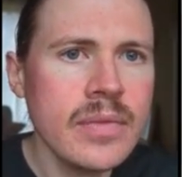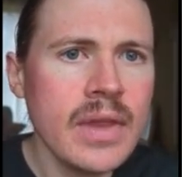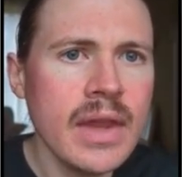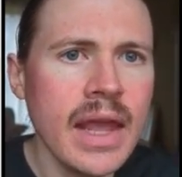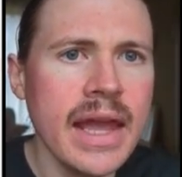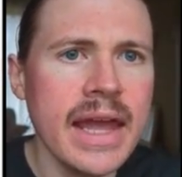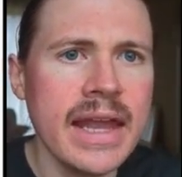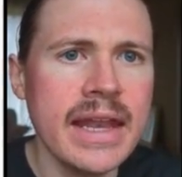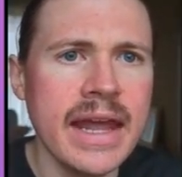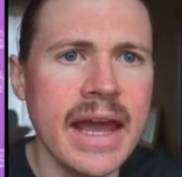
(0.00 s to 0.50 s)

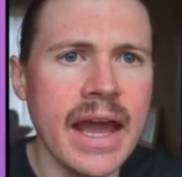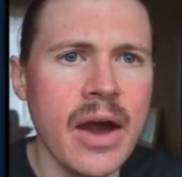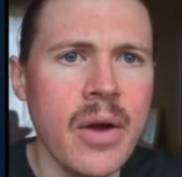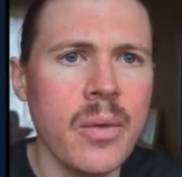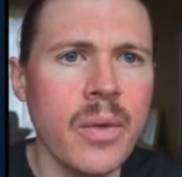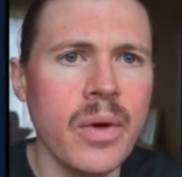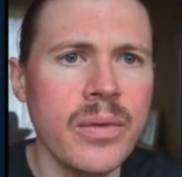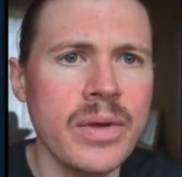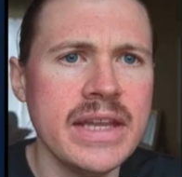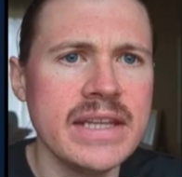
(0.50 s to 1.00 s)
And now
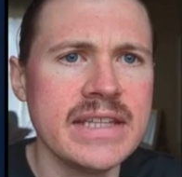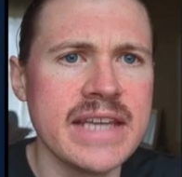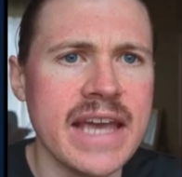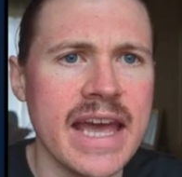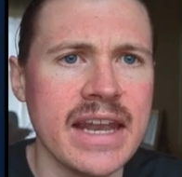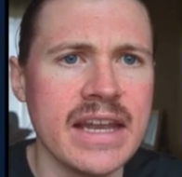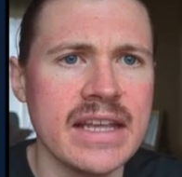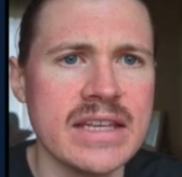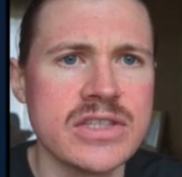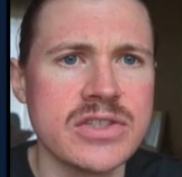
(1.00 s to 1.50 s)
what we need to
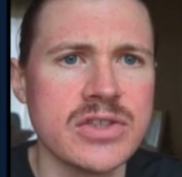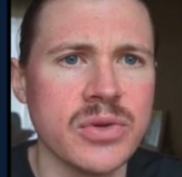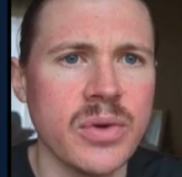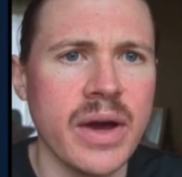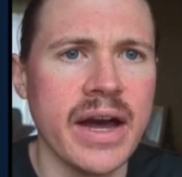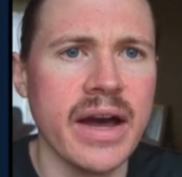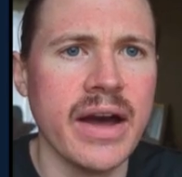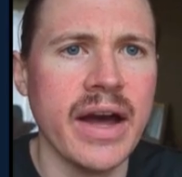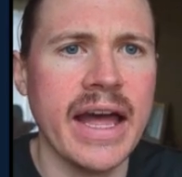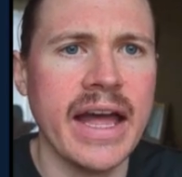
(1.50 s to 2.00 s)
head is to
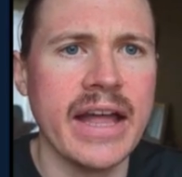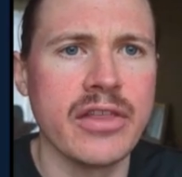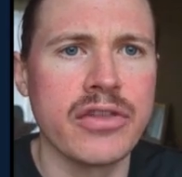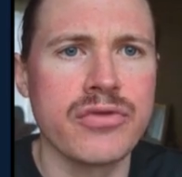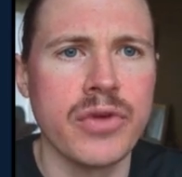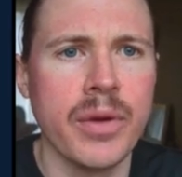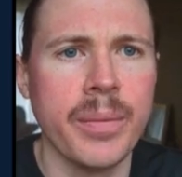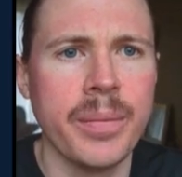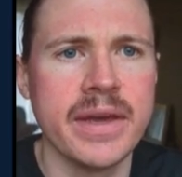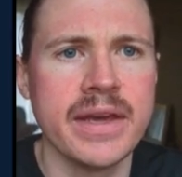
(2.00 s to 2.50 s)
our
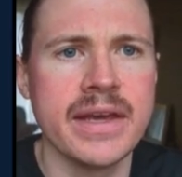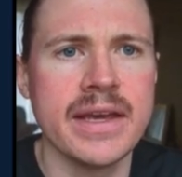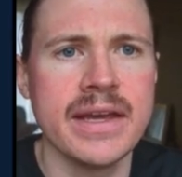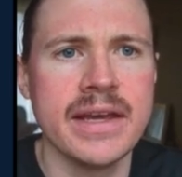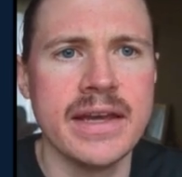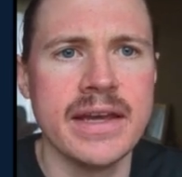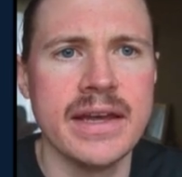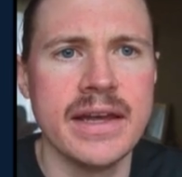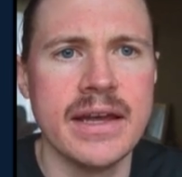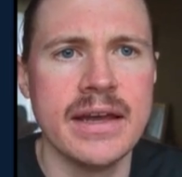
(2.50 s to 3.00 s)
Anthropic
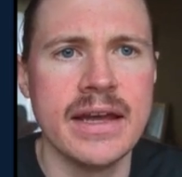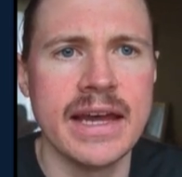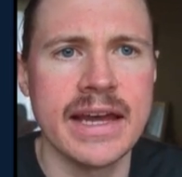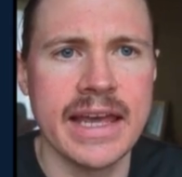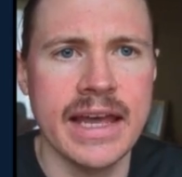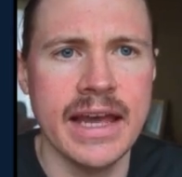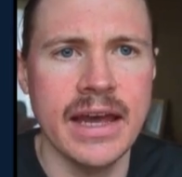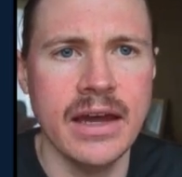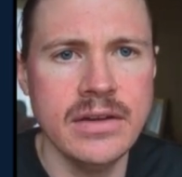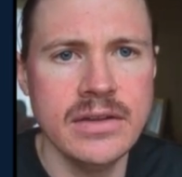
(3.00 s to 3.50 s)

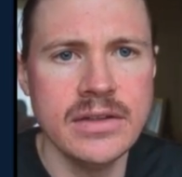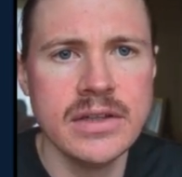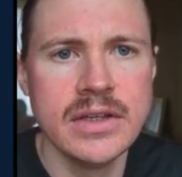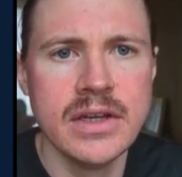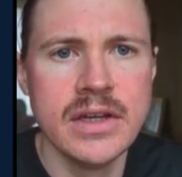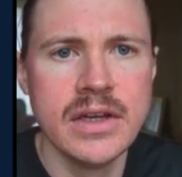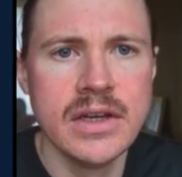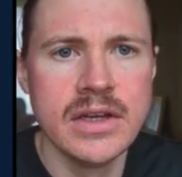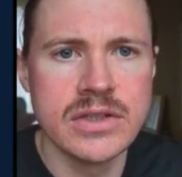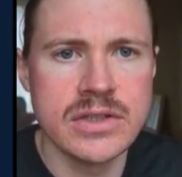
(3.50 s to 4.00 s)
account.
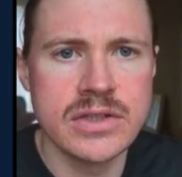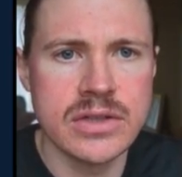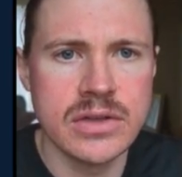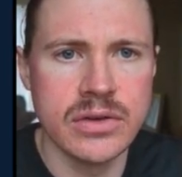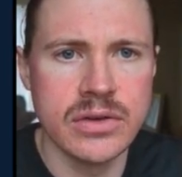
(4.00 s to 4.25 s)
So